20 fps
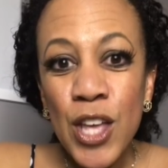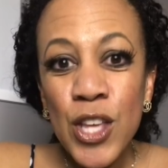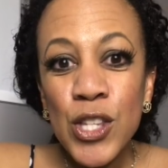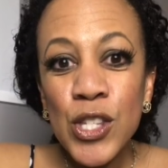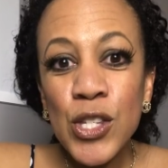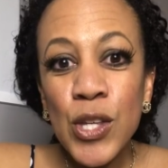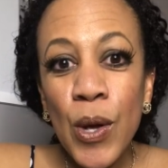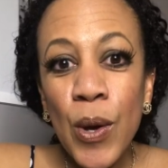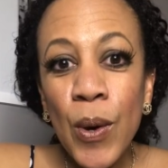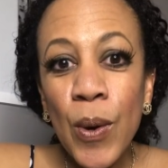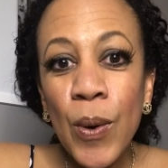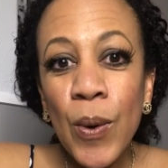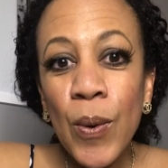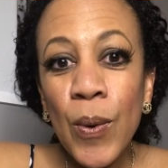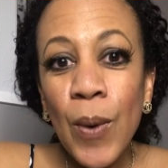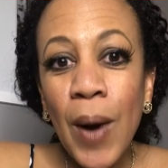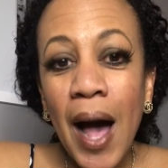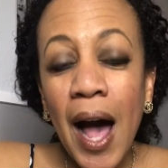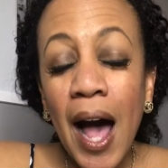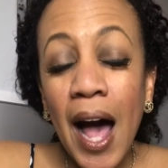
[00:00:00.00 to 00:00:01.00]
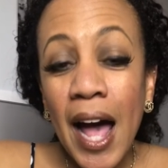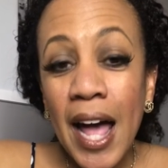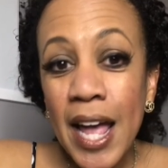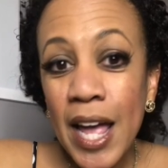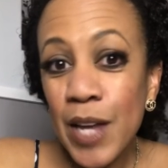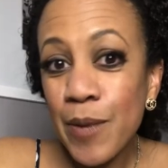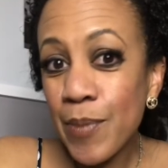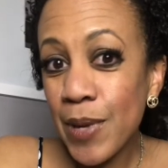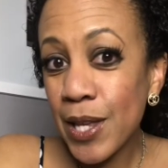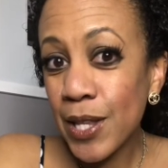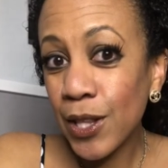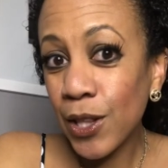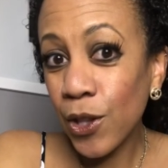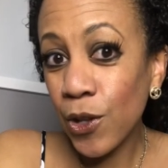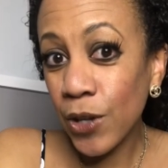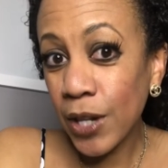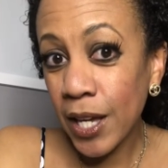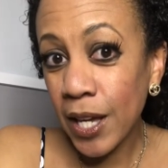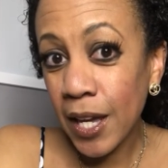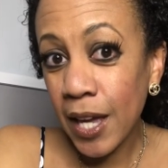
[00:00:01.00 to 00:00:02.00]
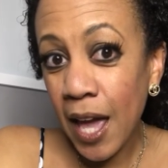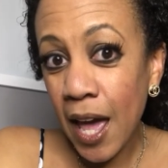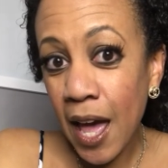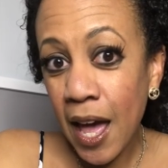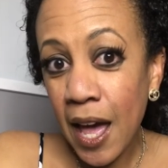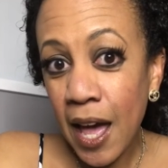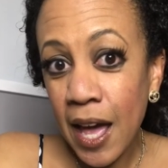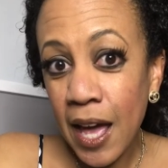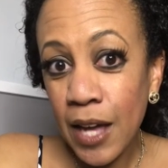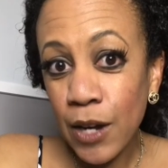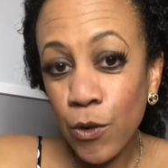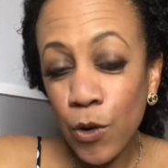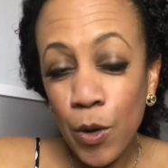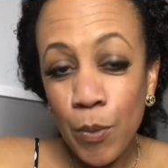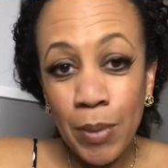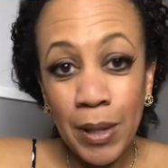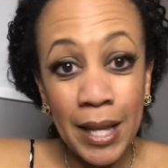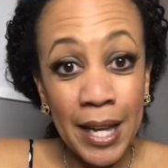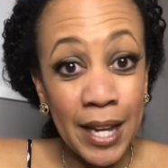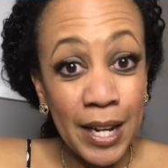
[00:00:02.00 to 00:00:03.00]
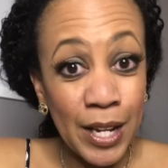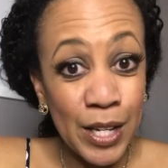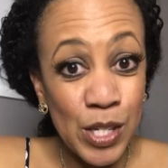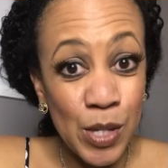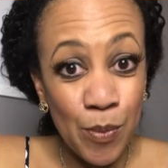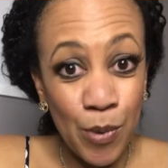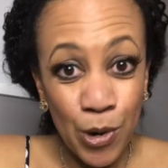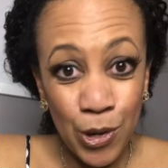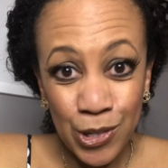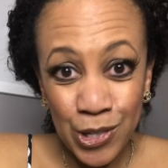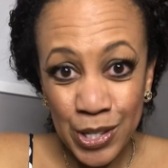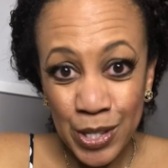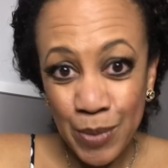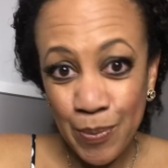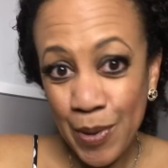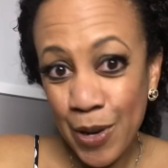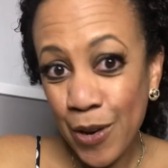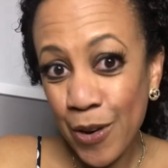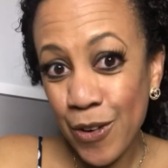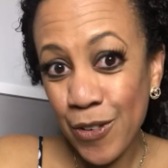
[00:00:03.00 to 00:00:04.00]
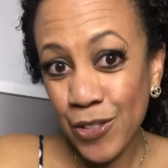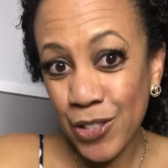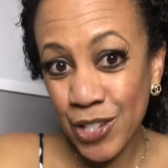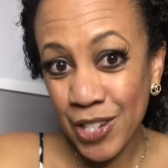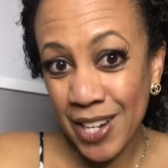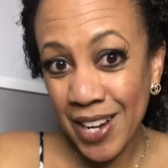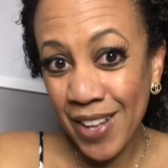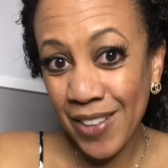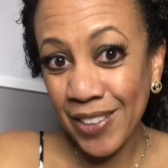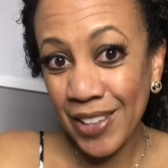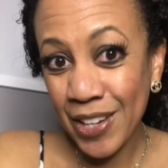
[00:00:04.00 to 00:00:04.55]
So I had been looking at or planning to purchase a pair of Chanel